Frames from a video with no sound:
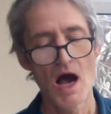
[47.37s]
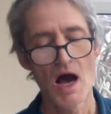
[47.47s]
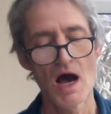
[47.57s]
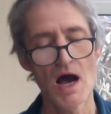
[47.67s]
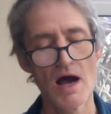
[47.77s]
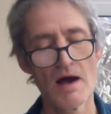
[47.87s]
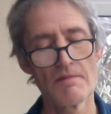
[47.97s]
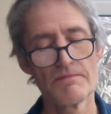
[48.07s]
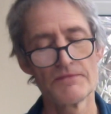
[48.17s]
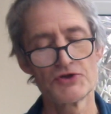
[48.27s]

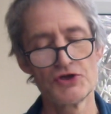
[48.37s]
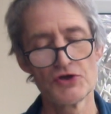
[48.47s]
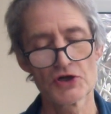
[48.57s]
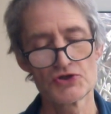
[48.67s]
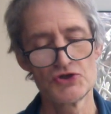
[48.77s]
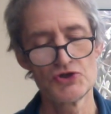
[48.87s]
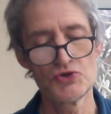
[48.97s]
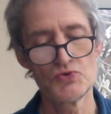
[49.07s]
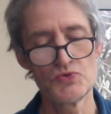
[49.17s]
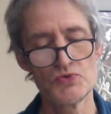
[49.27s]
Um, the tune I
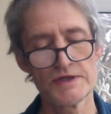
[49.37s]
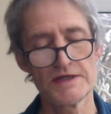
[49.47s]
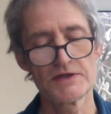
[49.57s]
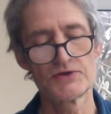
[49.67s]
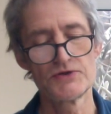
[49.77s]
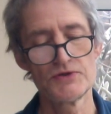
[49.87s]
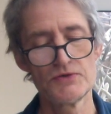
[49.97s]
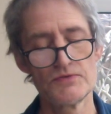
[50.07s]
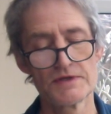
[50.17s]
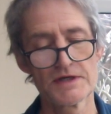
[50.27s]
choose is a
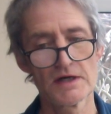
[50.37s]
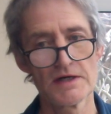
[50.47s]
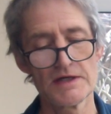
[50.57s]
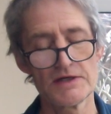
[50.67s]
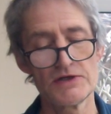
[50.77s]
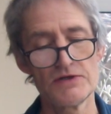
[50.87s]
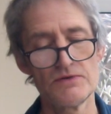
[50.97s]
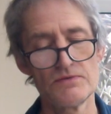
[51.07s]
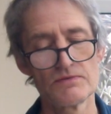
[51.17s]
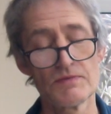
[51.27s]
tune that I
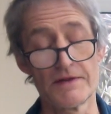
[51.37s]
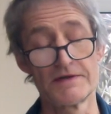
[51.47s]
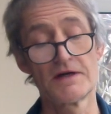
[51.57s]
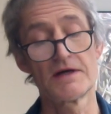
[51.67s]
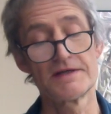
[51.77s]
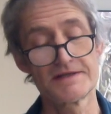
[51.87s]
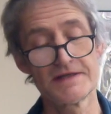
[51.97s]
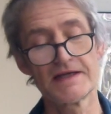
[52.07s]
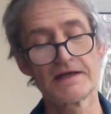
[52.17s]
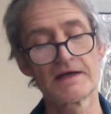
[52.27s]
you well that I
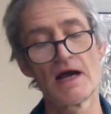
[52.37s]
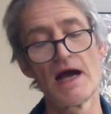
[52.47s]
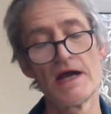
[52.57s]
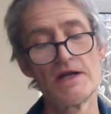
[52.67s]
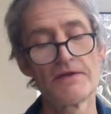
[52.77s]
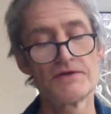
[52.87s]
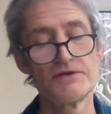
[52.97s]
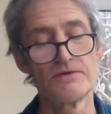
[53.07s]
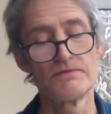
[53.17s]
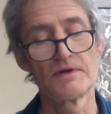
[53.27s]
sing another
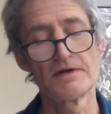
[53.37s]
tune,